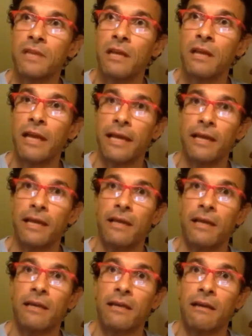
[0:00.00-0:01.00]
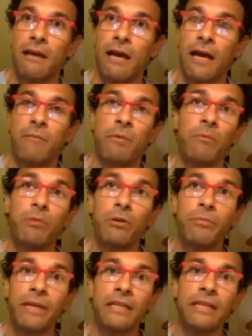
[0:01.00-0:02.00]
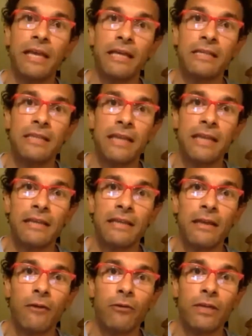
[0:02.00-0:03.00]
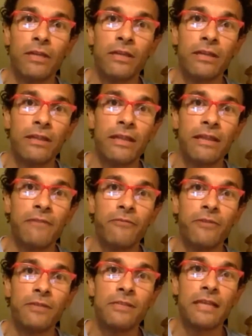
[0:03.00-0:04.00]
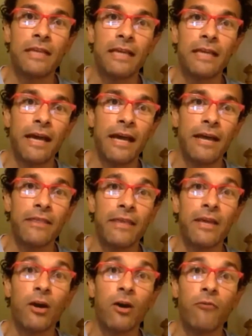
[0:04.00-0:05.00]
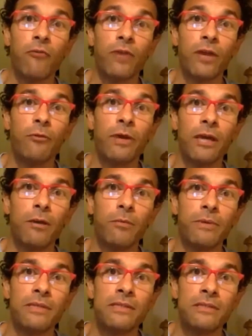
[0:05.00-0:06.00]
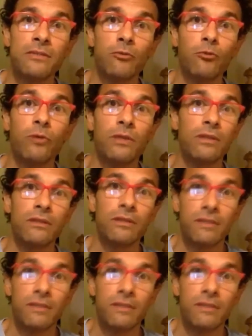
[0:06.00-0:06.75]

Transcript: like I remember many days that the first thing I think of when I wake up is to quit.